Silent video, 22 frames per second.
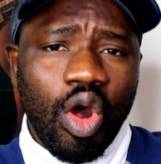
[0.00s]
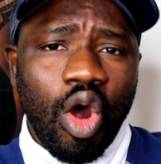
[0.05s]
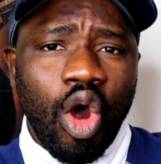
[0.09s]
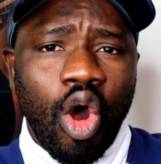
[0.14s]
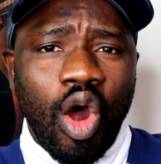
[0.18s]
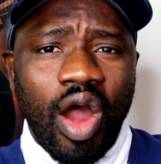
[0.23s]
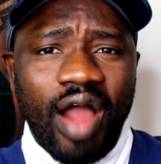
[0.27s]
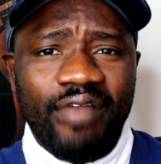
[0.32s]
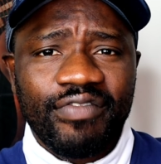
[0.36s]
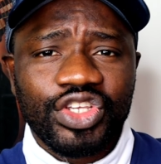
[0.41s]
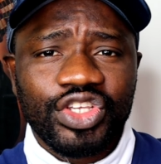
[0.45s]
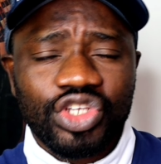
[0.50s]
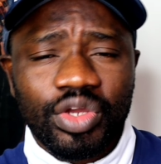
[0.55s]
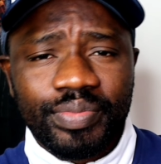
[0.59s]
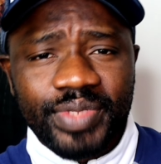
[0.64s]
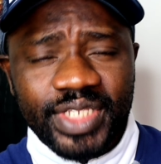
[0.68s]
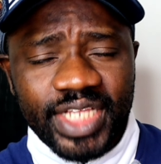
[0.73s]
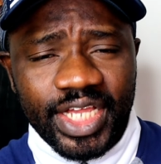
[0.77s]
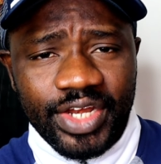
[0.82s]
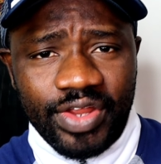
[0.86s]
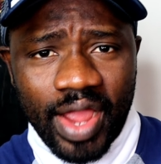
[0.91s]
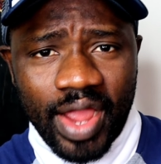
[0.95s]
Or have you
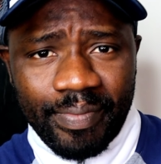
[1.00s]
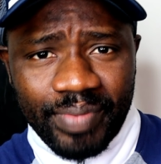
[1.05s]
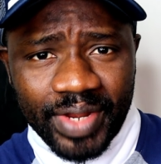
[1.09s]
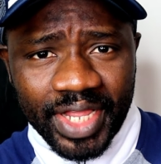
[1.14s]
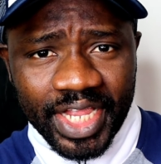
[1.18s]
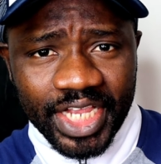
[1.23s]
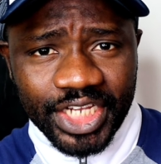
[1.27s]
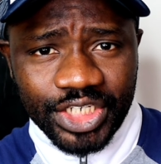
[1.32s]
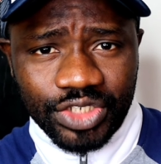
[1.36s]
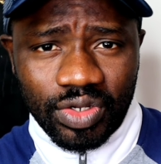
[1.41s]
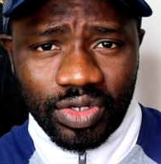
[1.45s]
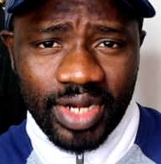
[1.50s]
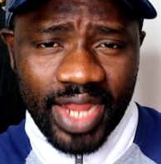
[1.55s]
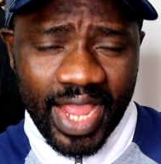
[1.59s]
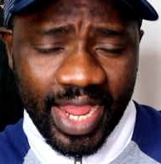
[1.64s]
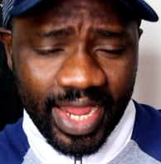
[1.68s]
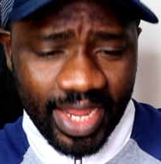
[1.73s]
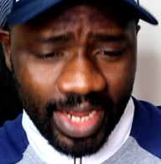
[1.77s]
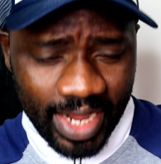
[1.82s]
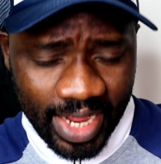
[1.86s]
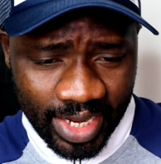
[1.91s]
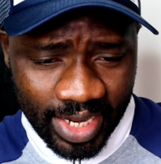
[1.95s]
submitted your application
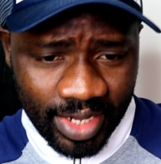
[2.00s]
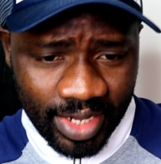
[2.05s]
like